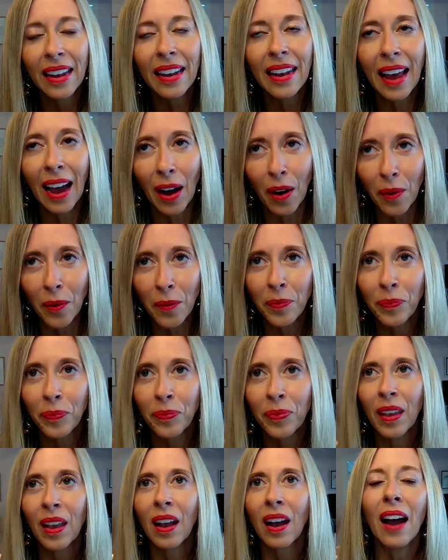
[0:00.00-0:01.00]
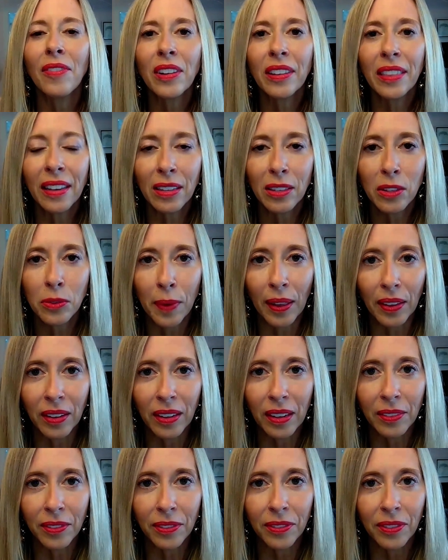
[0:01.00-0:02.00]
Now, everything is
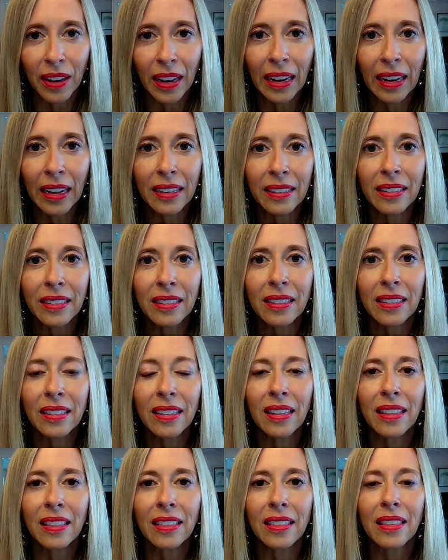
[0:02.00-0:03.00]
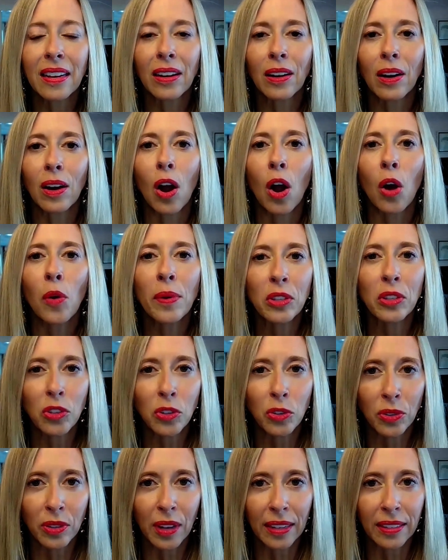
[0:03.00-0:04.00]
relative. And there are always
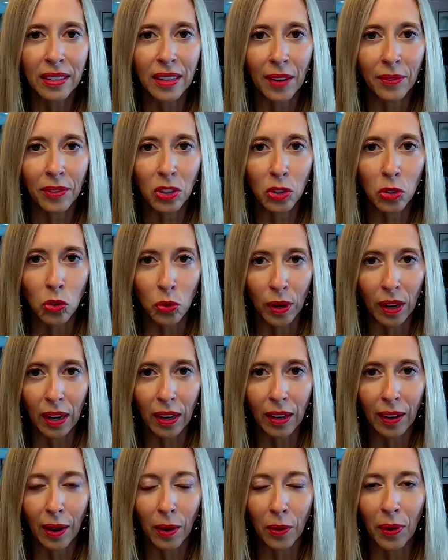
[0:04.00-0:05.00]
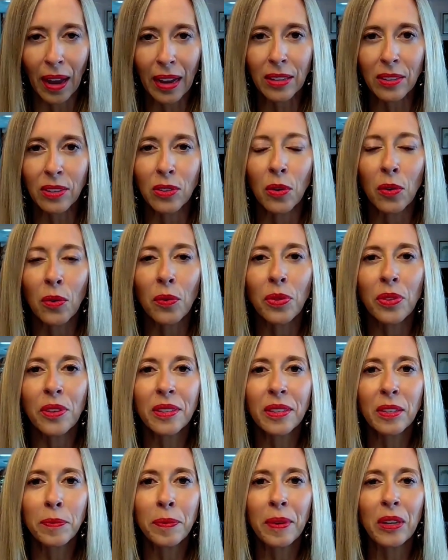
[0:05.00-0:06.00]
two sides to every story. Okay. So
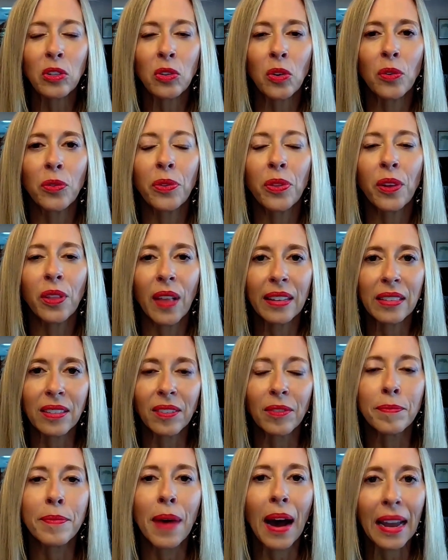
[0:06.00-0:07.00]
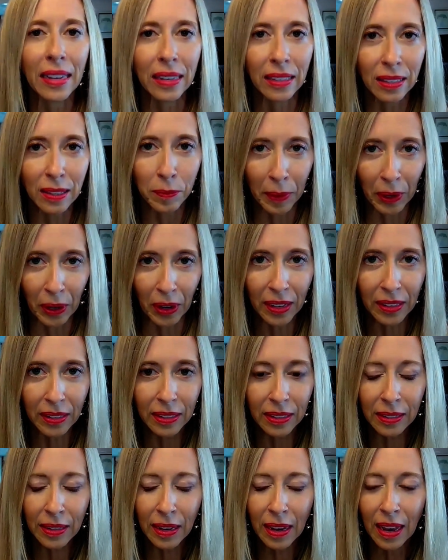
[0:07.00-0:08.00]
this is being told through the lens of my
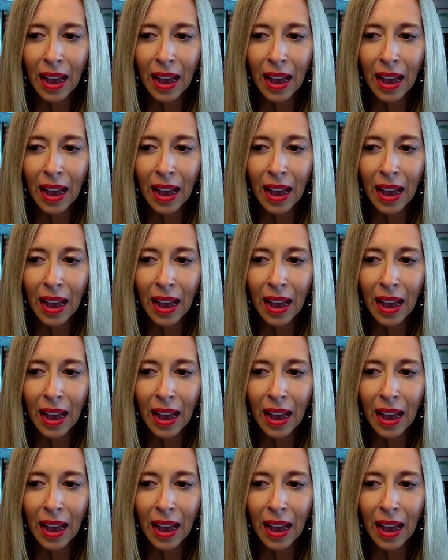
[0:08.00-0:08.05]
experience.